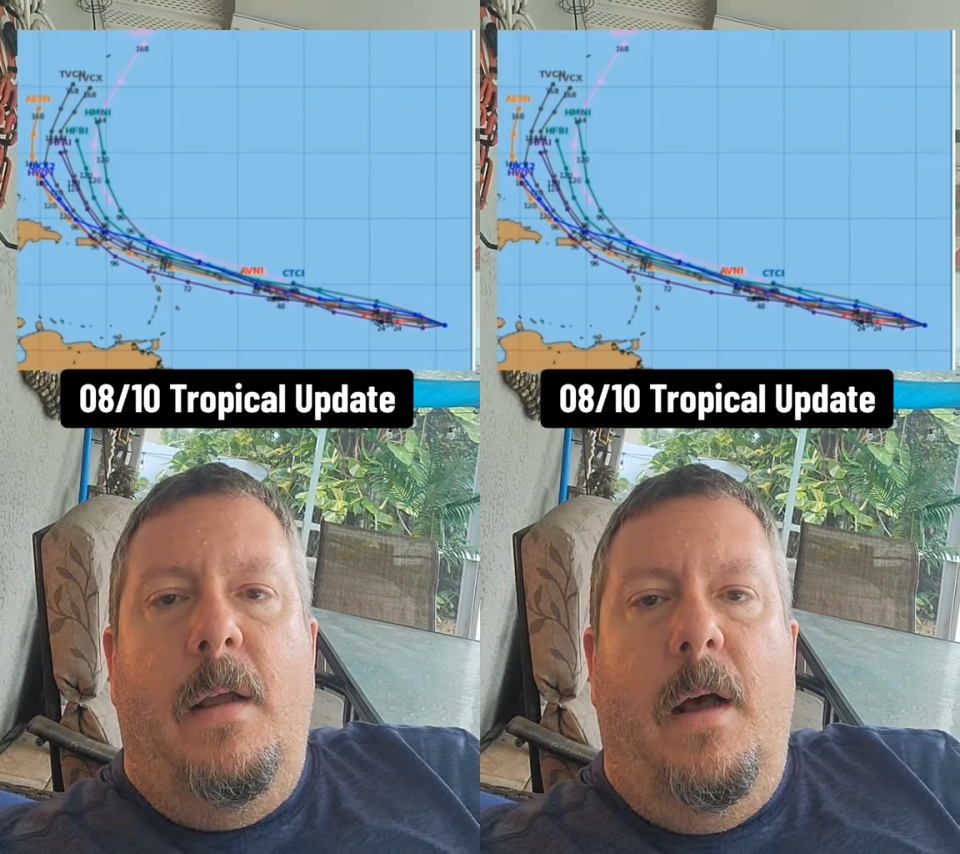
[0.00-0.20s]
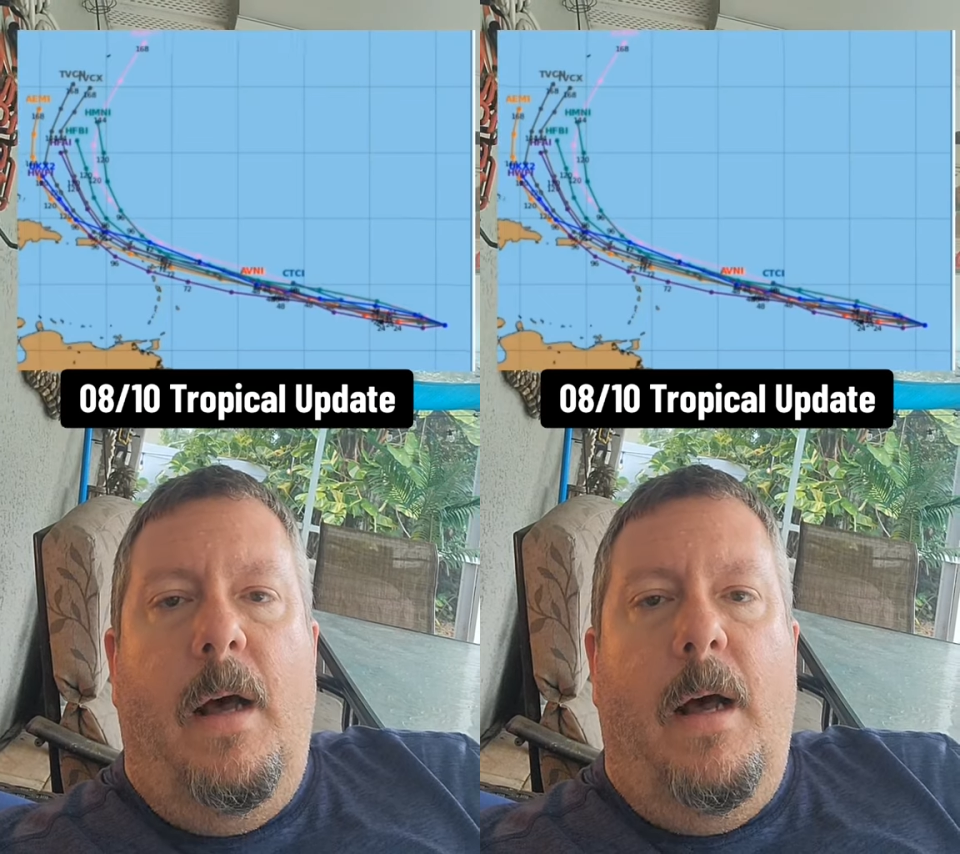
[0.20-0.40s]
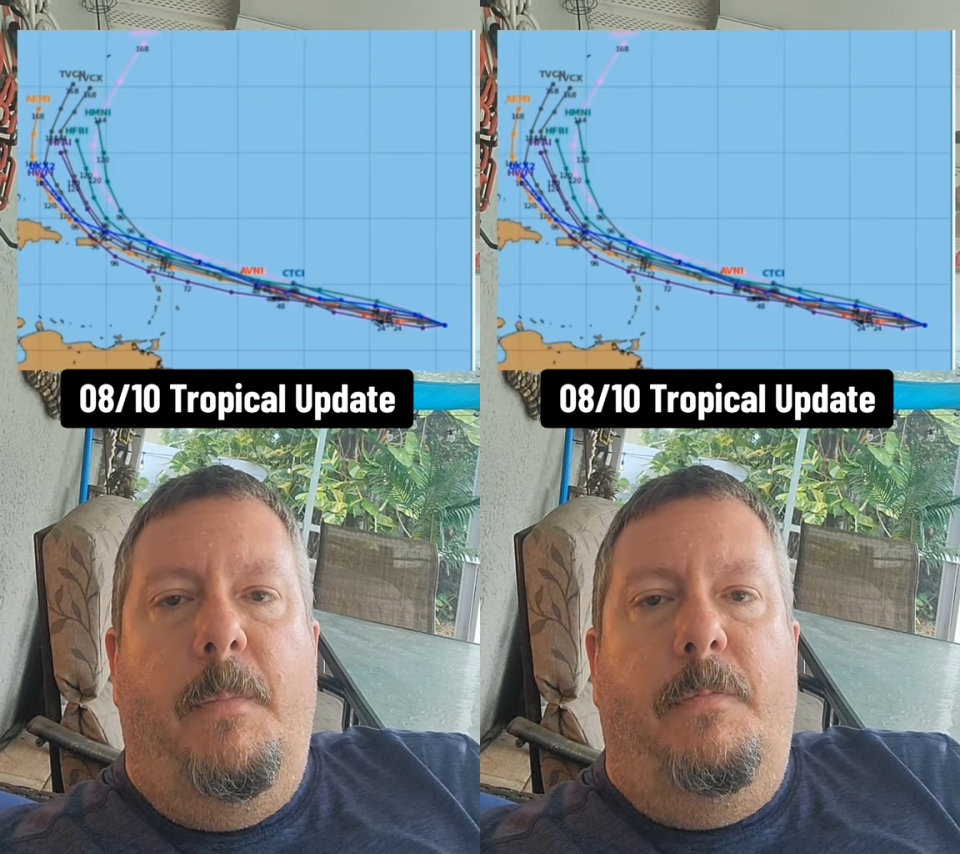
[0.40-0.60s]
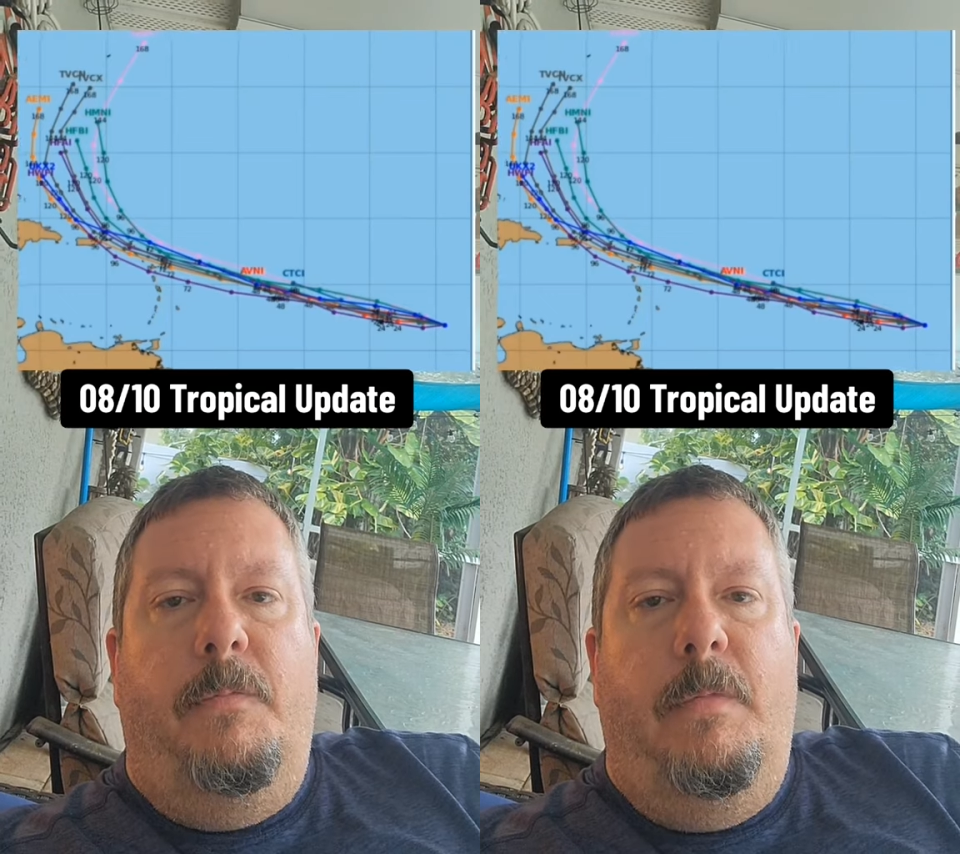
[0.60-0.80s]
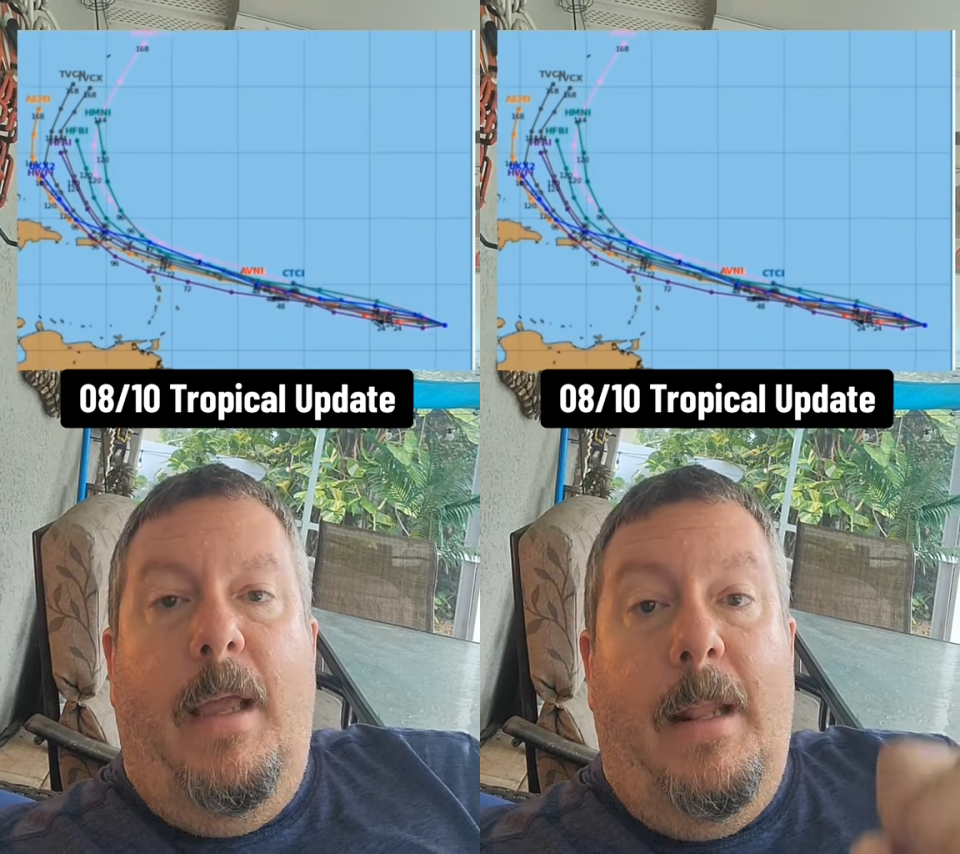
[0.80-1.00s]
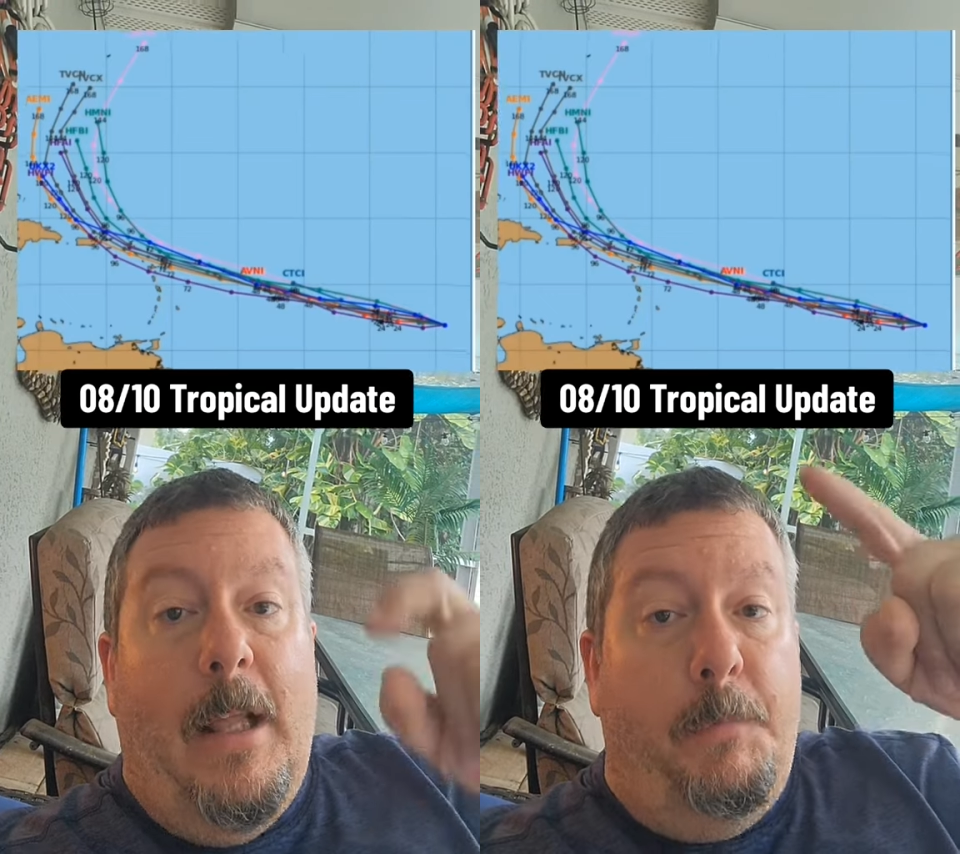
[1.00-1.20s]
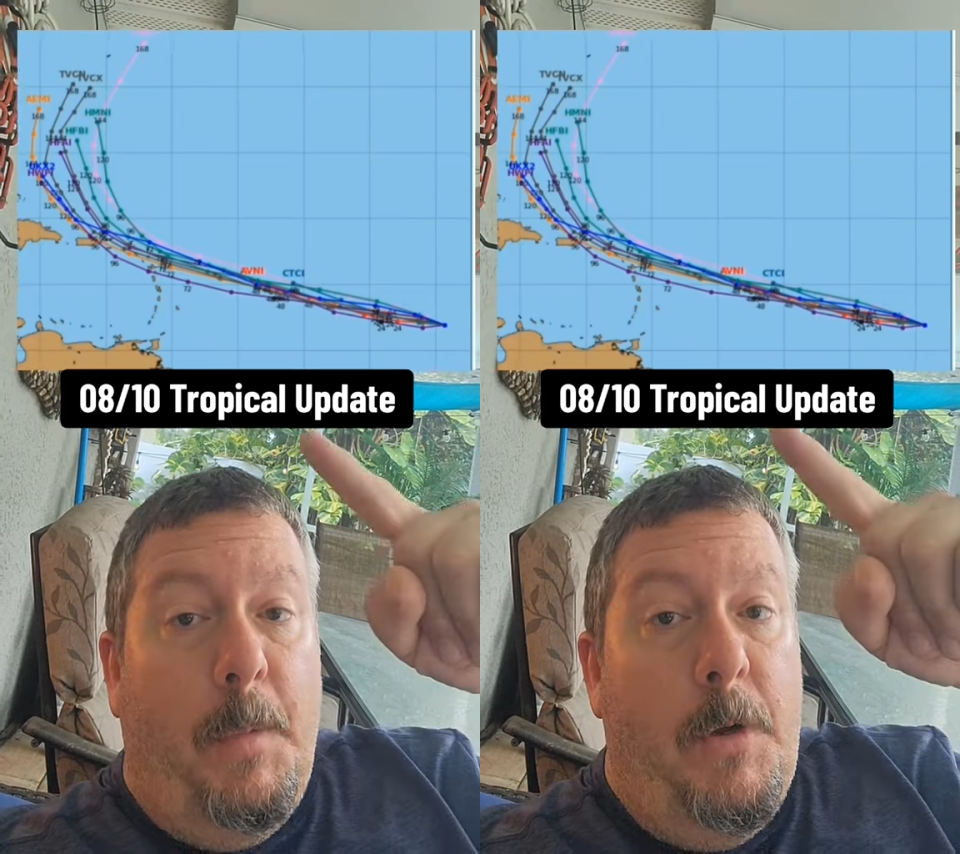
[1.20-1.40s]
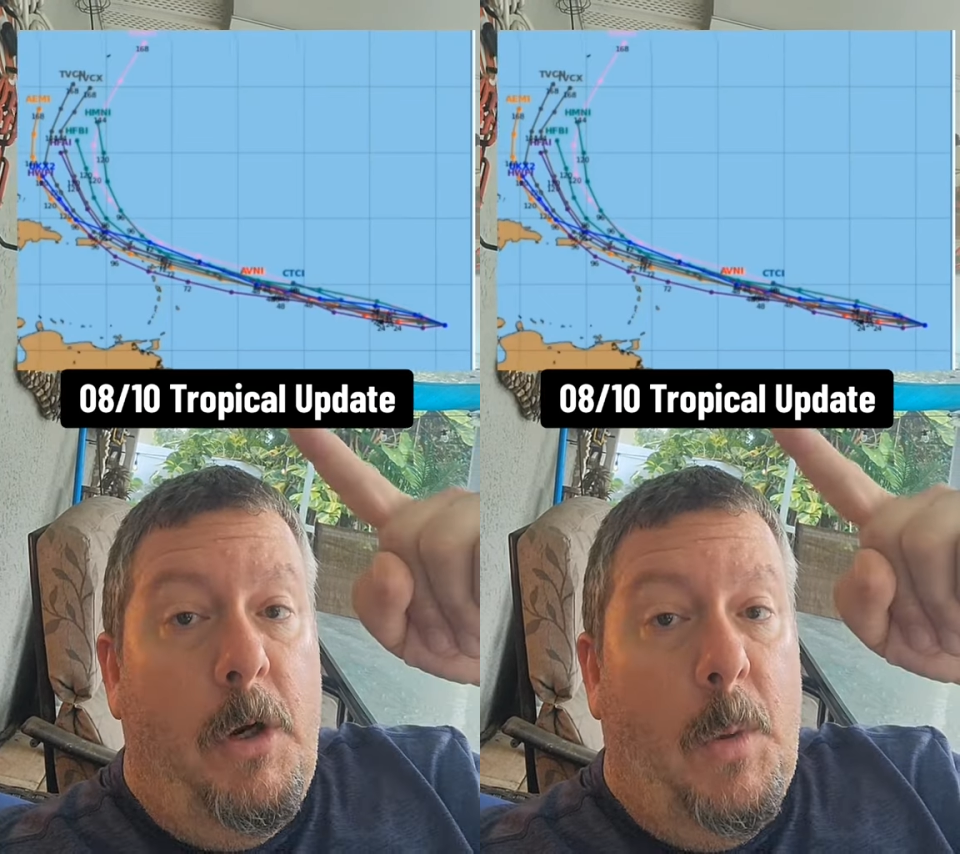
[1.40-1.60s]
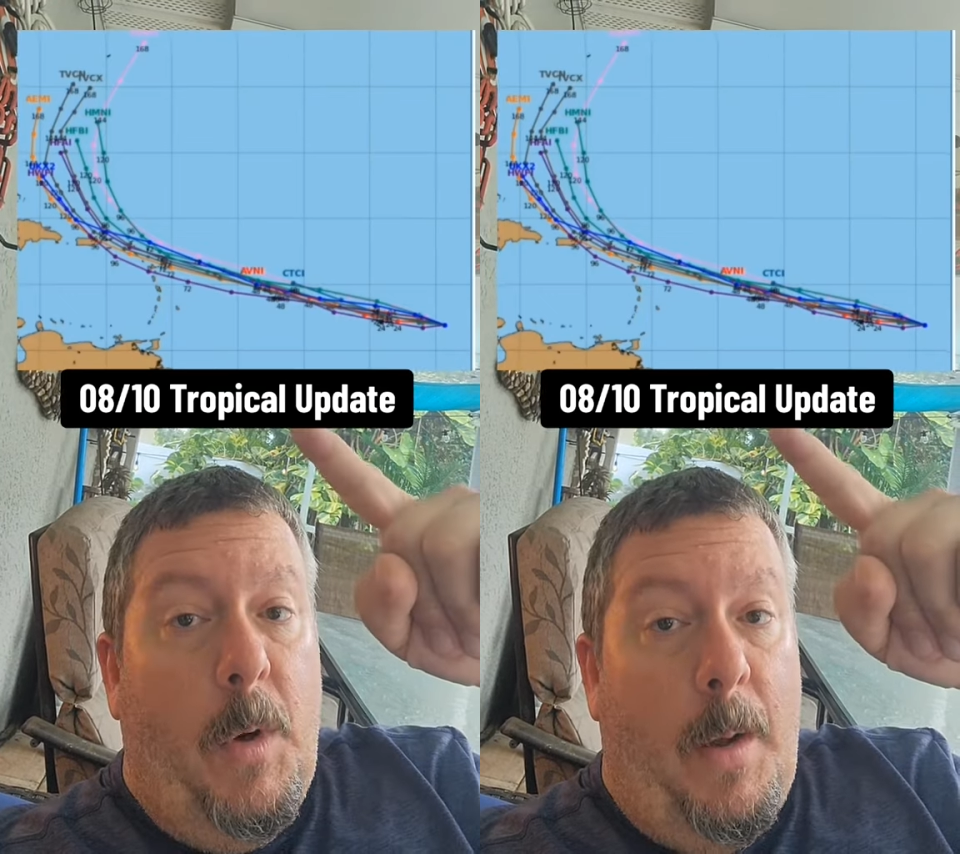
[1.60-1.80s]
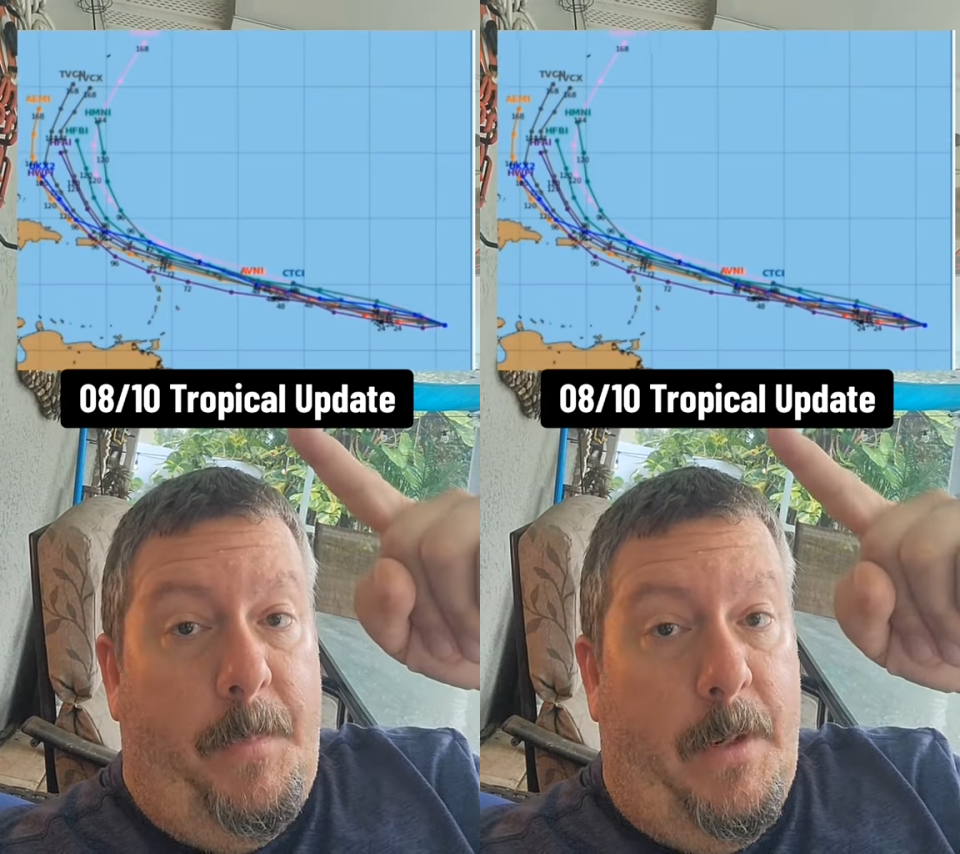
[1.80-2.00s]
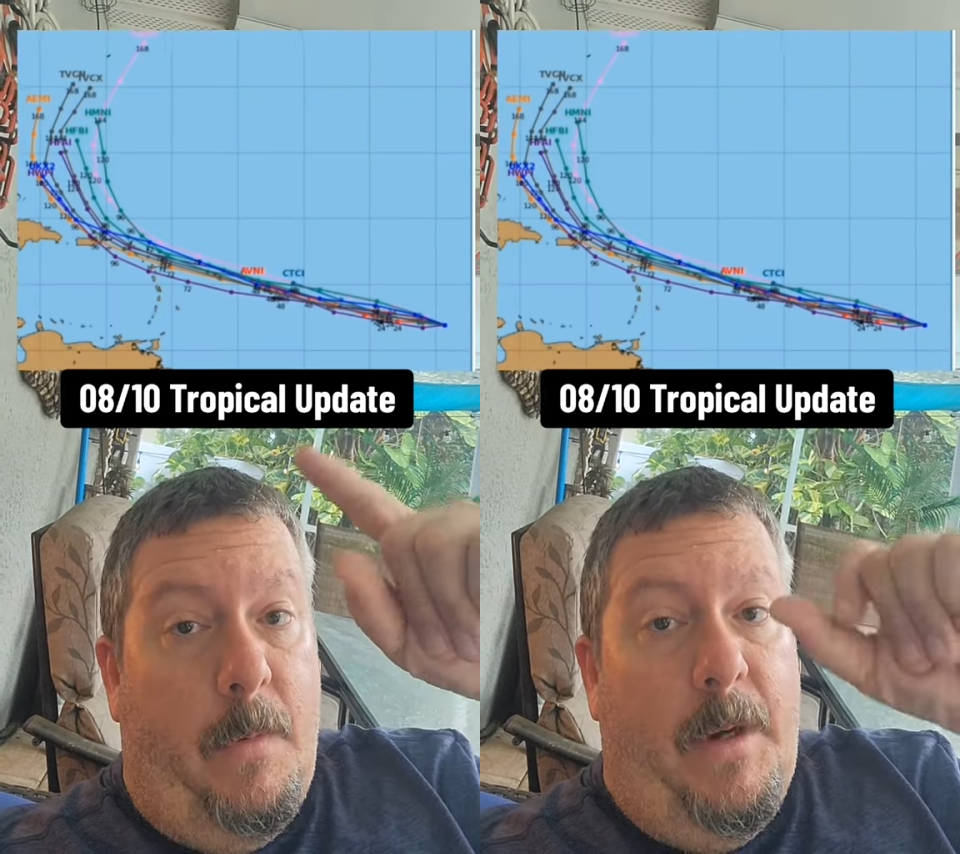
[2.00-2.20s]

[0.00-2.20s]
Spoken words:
And that's Bermuda up there.